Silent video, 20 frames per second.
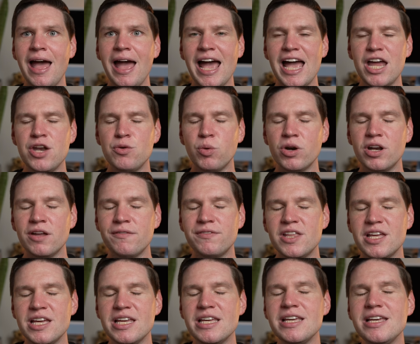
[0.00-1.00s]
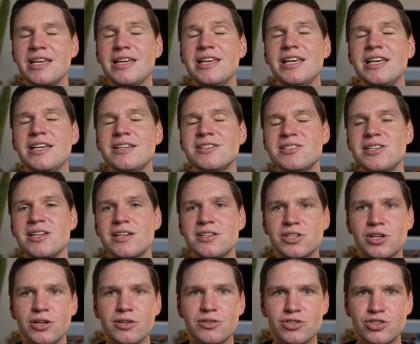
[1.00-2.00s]
and one of the
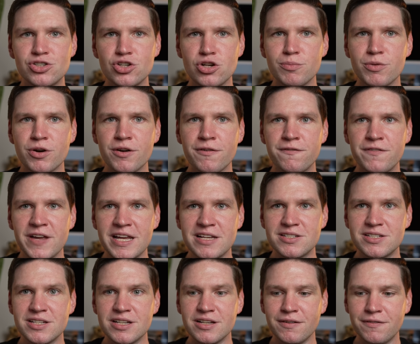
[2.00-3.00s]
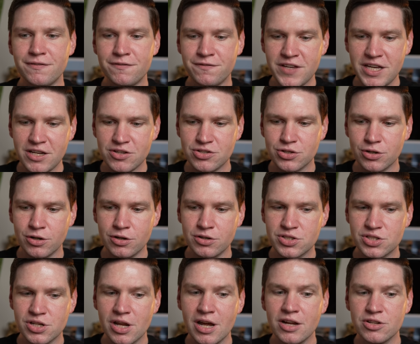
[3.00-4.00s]
easiest consumer facing
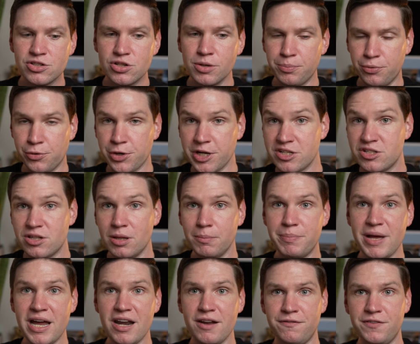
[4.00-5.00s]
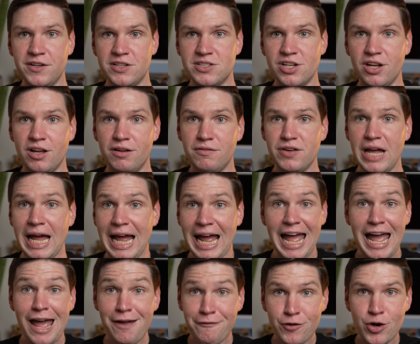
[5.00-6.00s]
features to preach the benefits of.
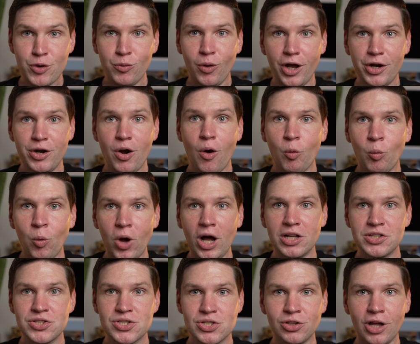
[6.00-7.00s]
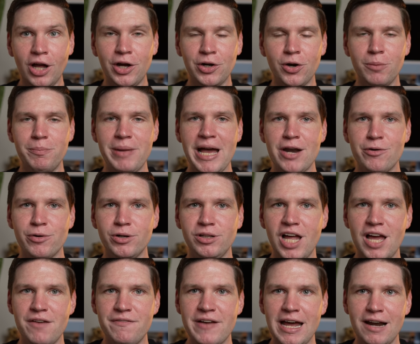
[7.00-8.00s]
Everyone wants longer battery
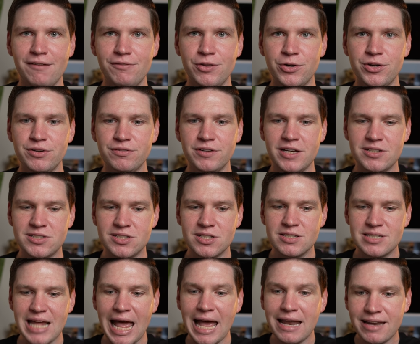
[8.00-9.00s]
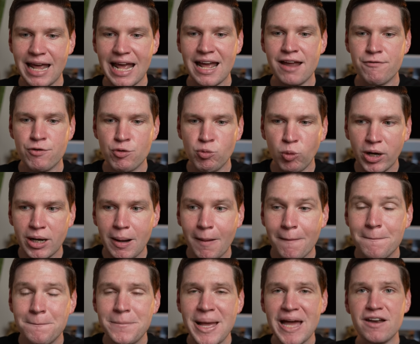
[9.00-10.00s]
life out of their devices and everyone
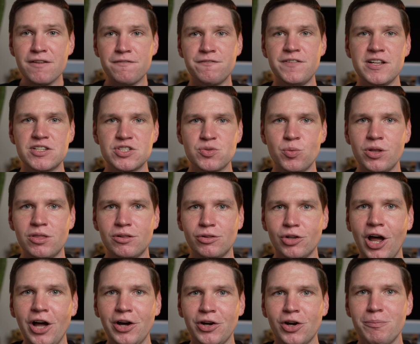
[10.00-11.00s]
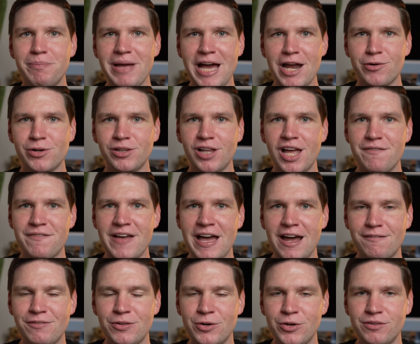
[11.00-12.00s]
benefits with longer battery life
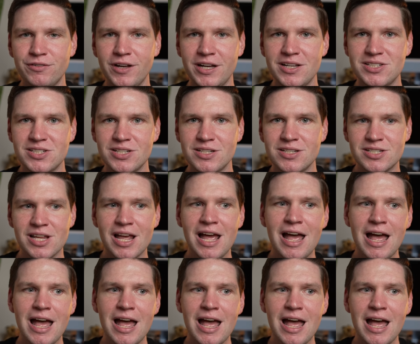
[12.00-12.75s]
out of their devices,